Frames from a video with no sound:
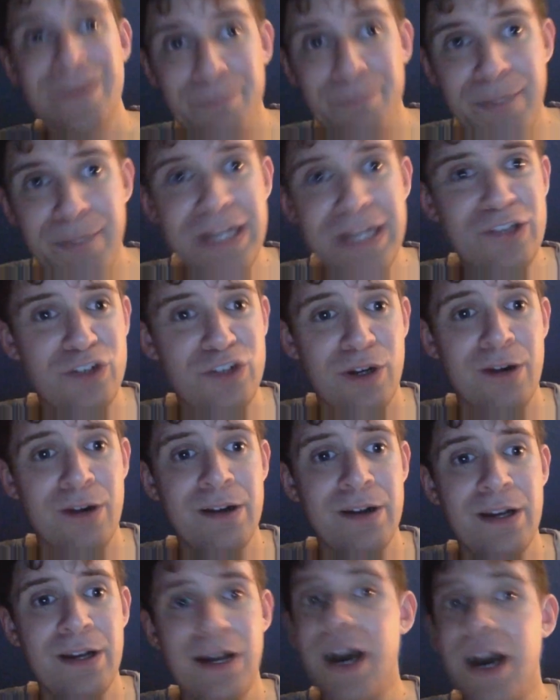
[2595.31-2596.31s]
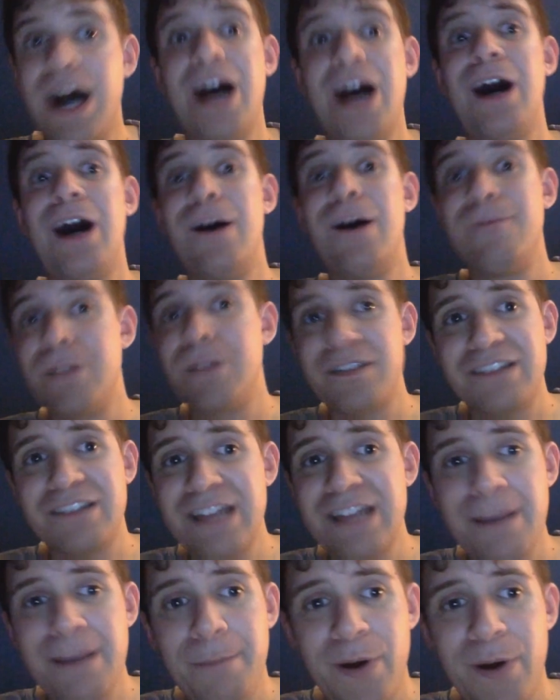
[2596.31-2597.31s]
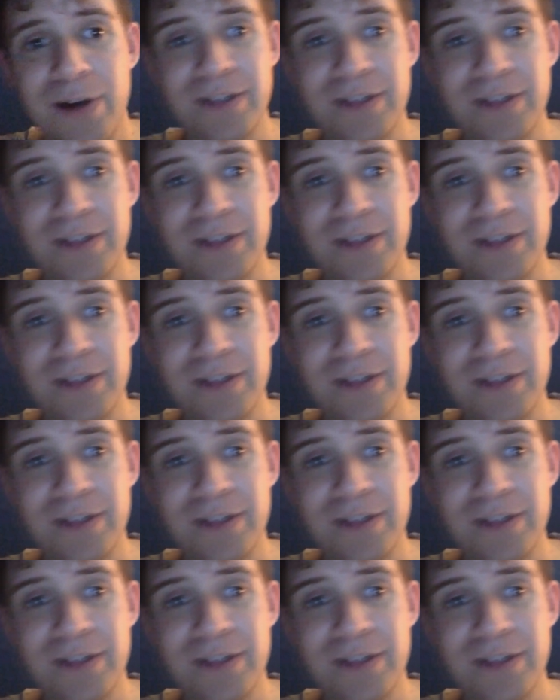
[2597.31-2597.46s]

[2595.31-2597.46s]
picture of CM Punk.